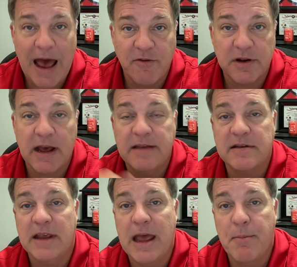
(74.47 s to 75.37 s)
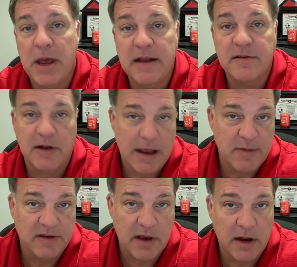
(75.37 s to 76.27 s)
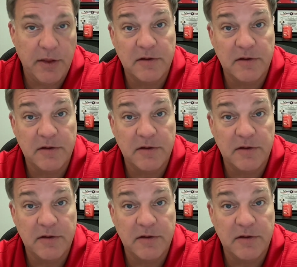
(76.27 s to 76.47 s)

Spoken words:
advertising campaigns on Amazon.